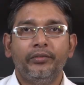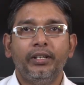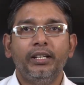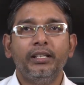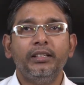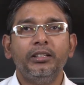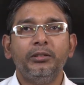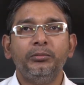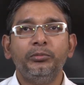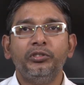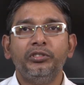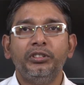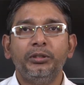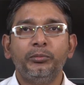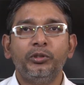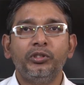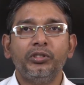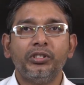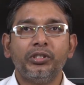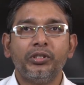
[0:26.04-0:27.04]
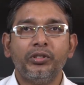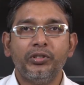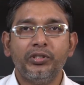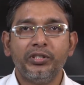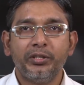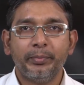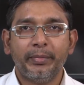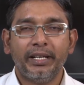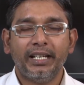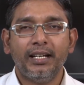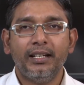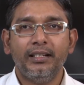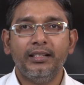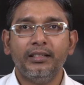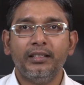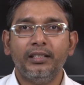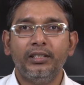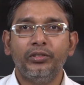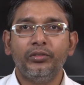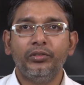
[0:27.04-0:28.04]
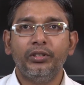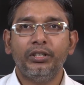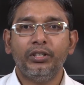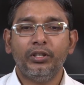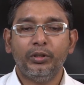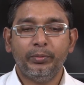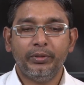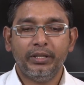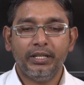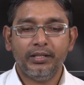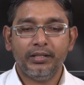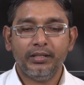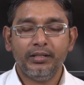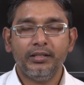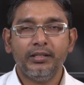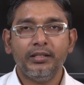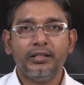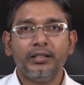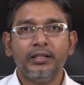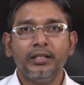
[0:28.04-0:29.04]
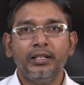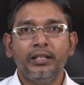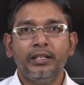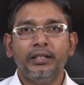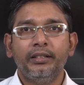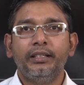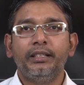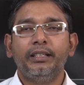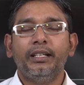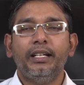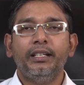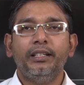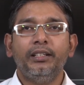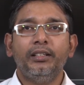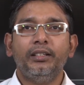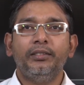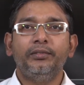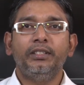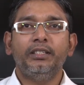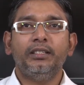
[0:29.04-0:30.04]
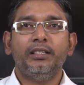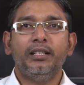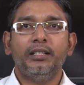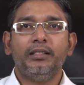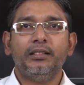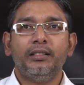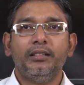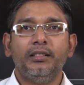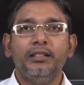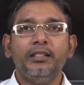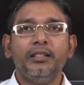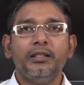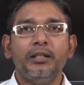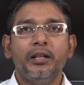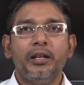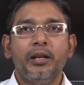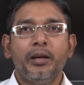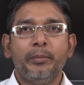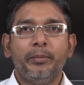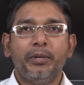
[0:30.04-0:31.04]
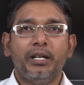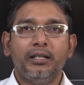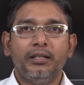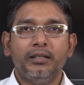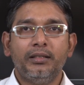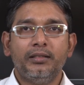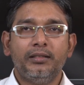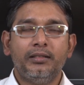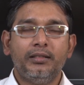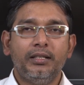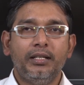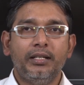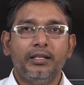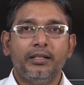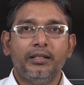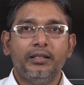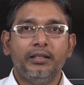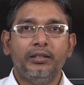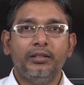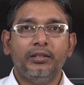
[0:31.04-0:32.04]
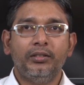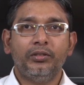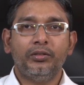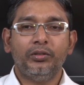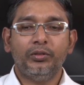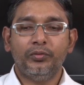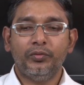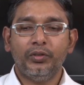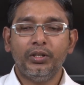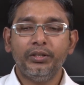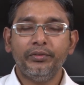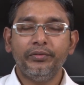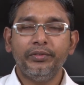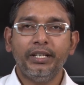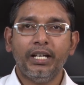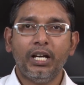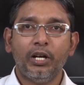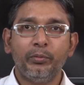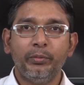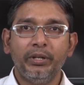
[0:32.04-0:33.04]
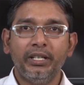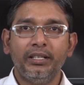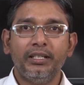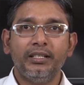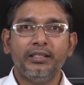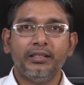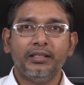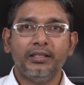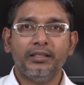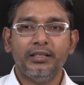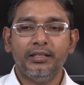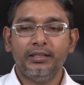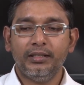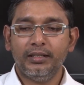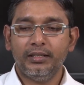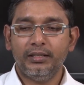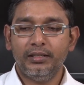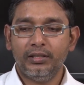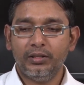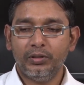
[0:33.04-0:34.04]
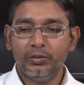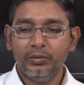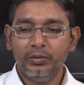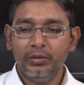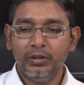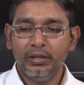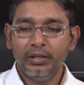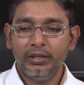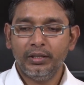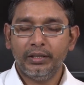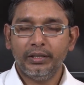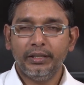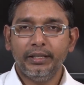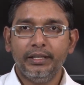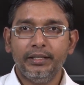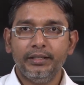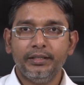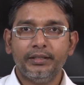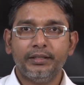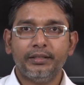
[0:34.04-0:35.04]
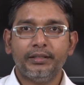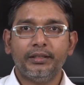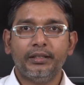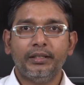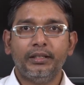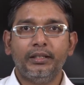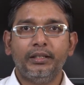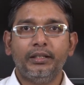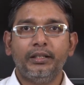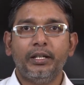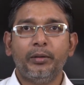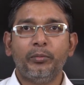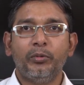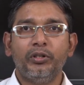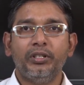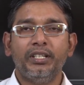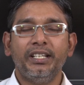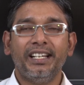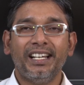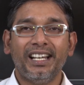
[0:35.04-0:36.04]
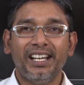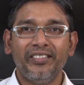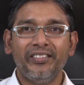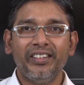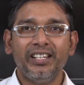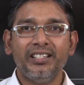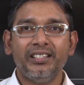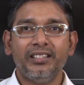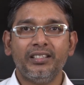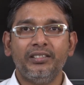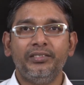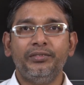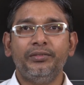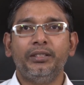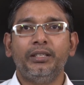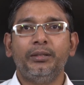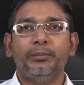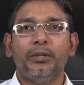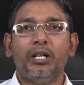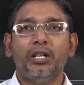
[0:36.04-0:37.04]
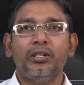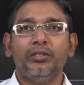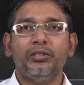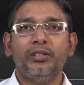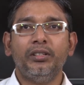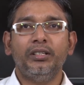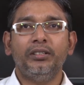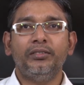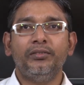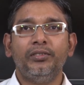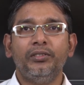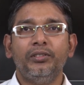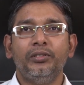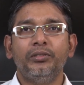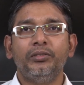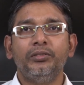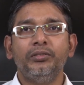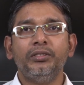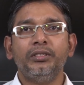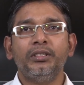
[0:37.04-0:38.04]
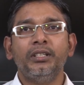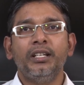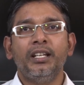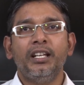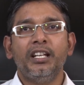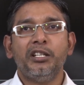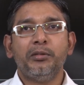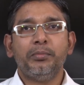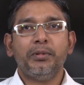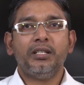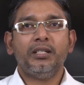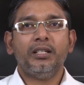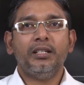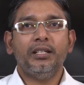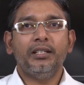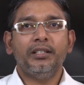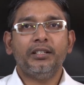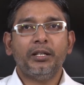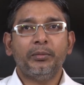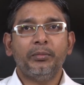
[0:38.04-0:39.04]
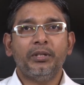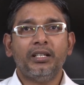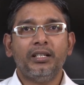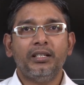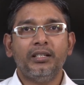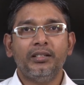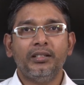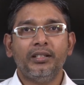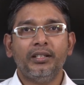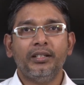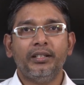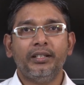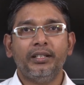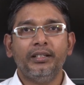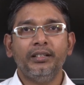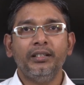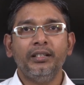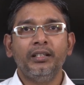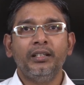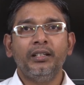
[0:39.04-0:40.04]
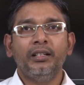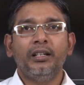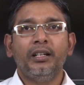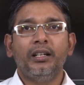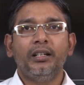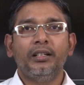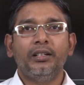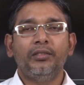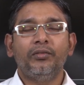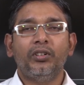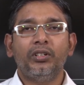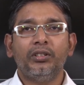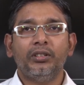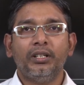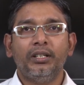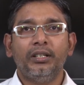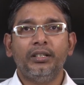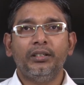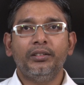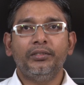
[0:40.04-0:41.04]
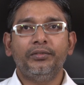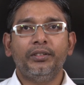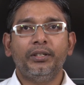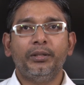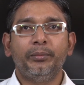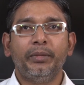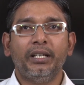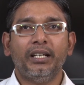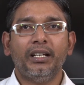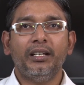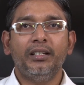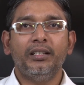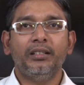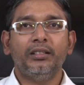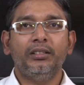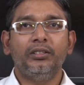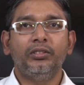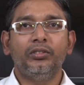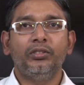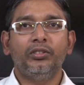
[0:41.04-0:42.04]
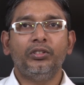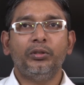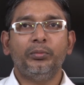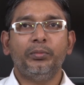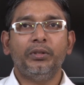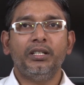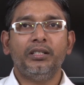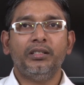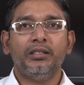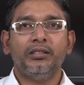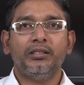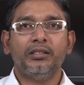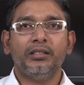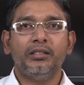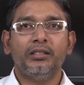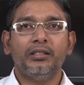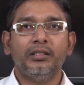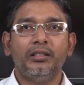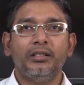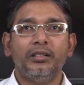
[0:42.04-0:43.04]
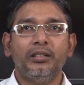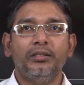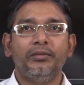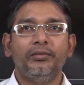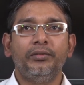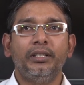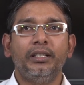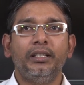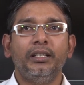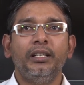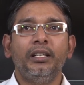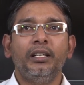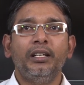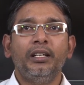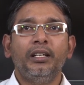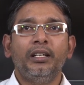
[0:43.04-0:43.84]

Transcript: Welcome to the MOOCs course Mechanical Unit Operations. The title of this lecture is Particle Size. So, what we have been discussing till now is uh, about the relevance of uh, particulate flows especially in chemical engineering and then what kind of uh, mechanical unit operations in general we